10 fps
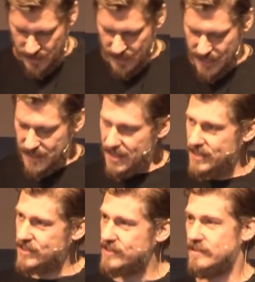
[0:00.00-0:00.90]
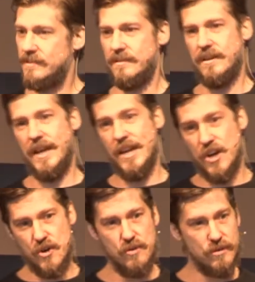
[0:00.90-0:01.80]
And this I
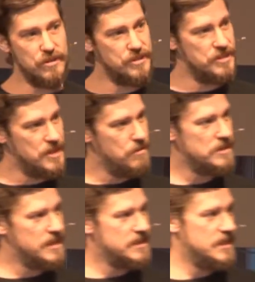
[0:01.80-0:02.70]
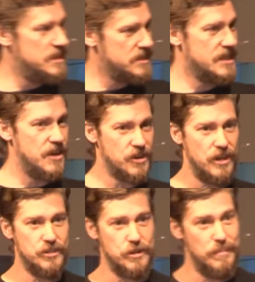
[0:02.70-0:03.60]
know Christians always like to say this is
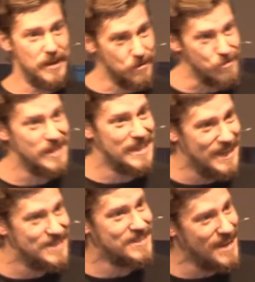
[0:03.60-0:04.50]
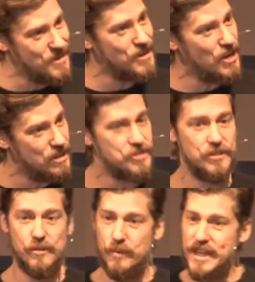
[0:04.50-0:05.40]
countercultural, but it really is
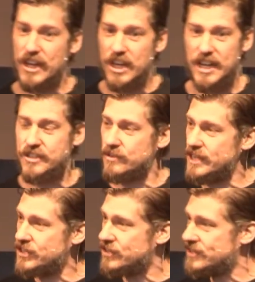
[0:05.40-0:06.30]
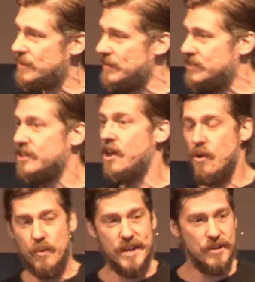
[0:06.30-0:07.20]
countercultural. We are God's creatures. That means
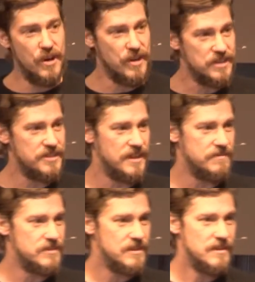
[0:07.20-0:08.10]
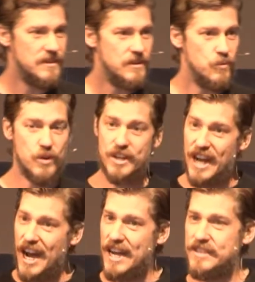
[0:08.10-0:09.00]
we don't own ourselves. We're
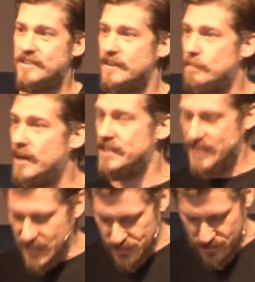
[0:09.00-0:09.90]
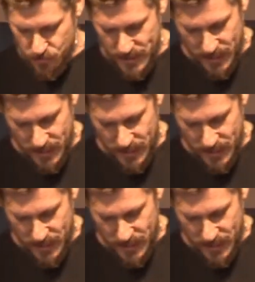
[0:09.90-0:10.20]
God's possessions. We are